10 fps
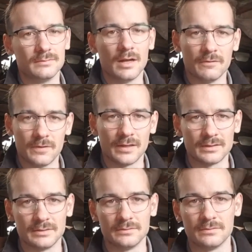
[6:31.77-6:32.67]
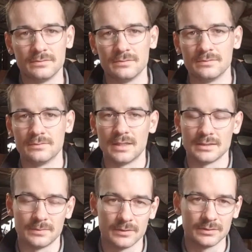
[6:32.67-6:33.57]
effective as
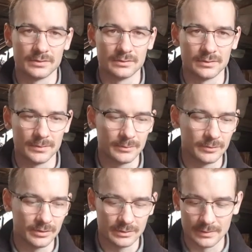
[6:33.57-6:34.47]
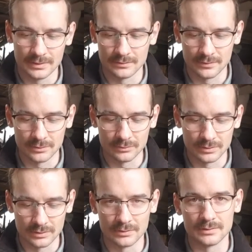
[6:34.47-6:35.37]
opposed to a bit more expensive tool.
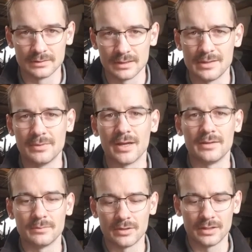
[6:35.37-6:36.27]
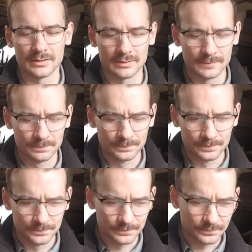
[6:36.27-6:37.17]
So just keep that in mind.
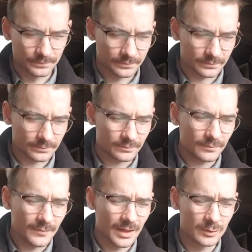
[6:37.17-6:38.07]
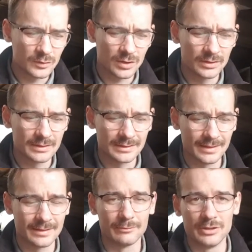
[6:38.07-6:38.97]
And also, just another
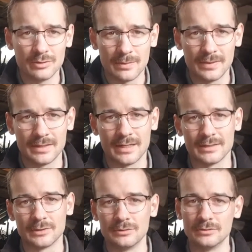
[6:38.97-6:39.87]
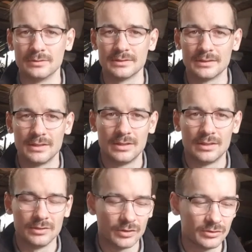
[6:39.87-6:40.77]
thing, when you are picking out tools,
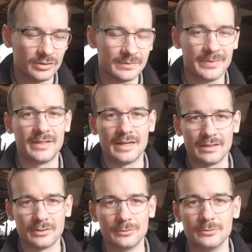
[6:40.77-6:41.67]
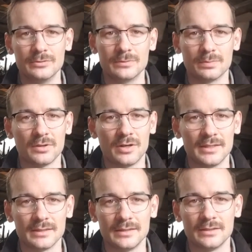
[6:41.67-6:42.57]
don't just pick out tools
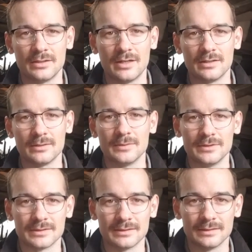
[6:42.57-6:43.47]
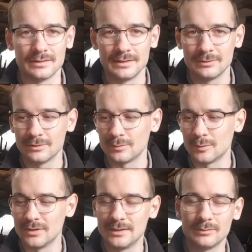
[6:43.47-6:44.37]
blindly either, because this
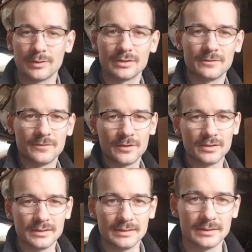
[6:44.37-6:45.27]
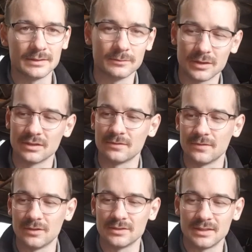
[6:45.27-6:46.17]
is one of the
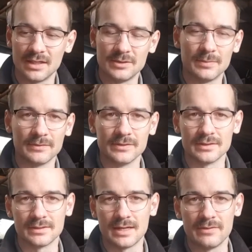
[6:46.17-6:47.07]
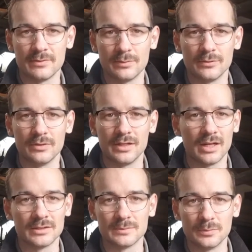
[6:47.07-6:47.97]
first edge bevelers that I ever bought, and I
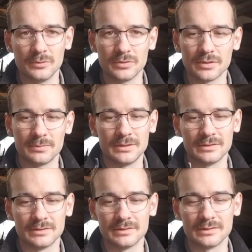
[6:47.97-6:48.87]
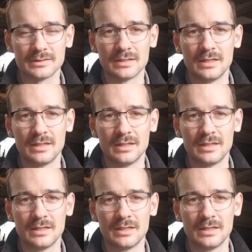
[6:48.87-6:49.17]
just bought it because